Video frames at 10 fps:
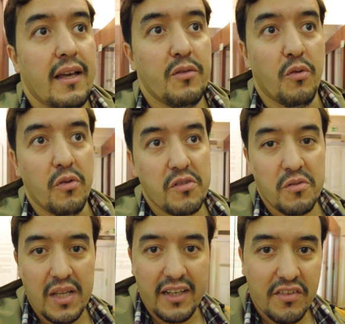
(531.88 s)
And also
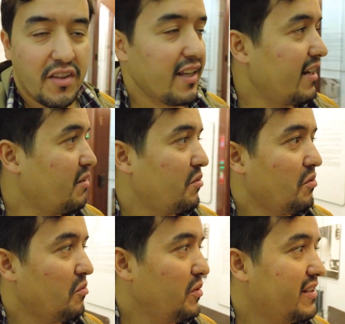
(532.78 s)
the other thing, like,
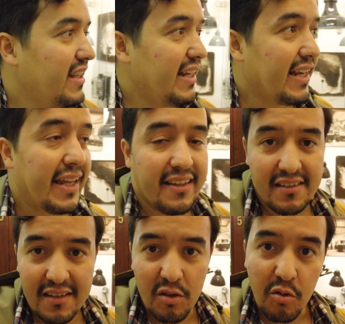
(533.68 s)
we say
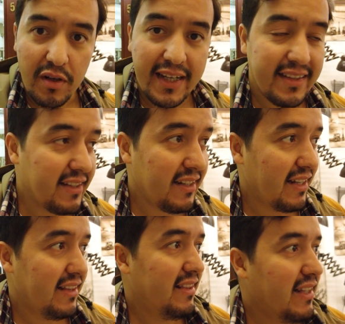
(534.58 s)
light or lightning,
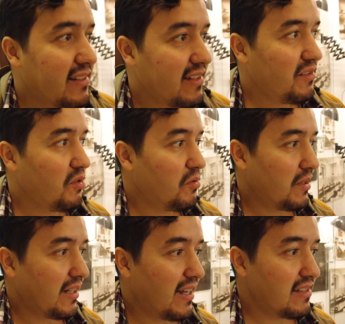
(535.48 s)
and that's it,
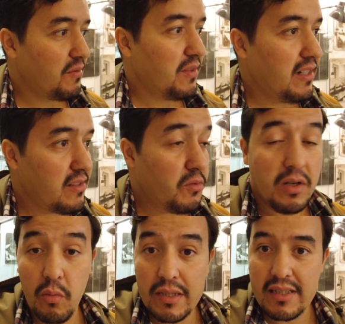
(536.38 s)
like as if there is
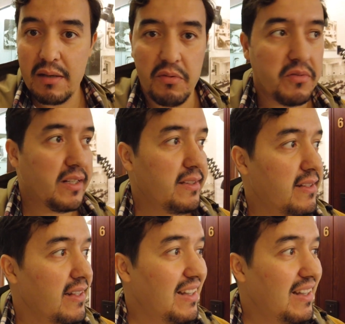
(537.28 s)
only one type of light.